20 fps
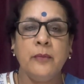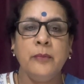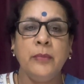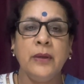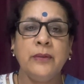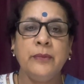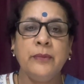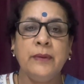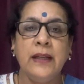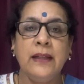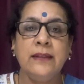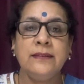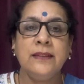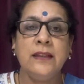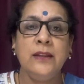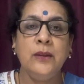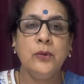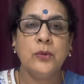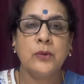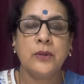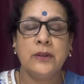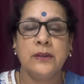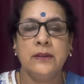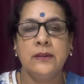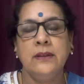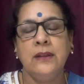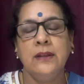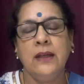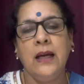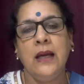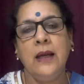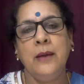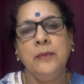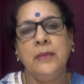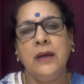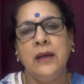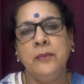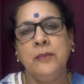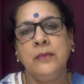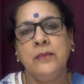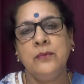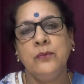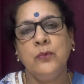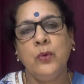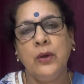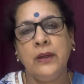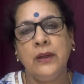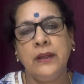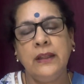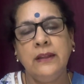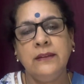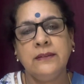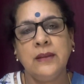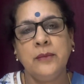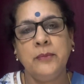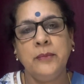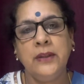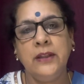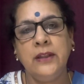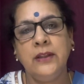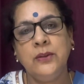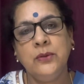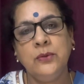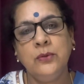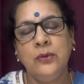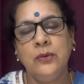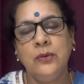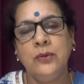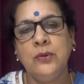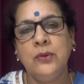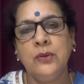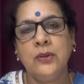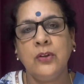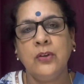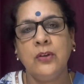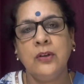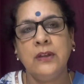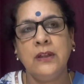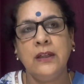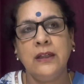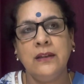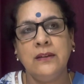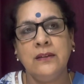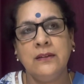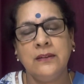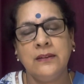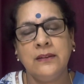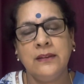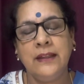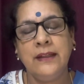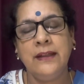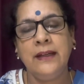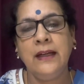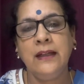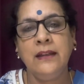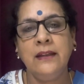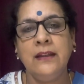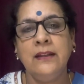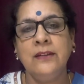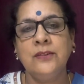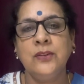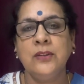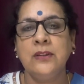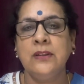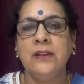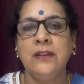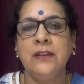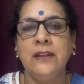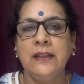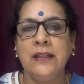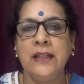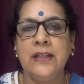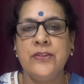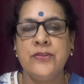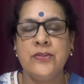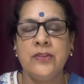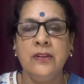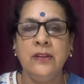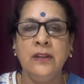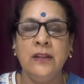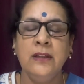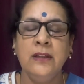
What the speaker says: But when I say look, I'm wanting somebody to look or direct his or her attention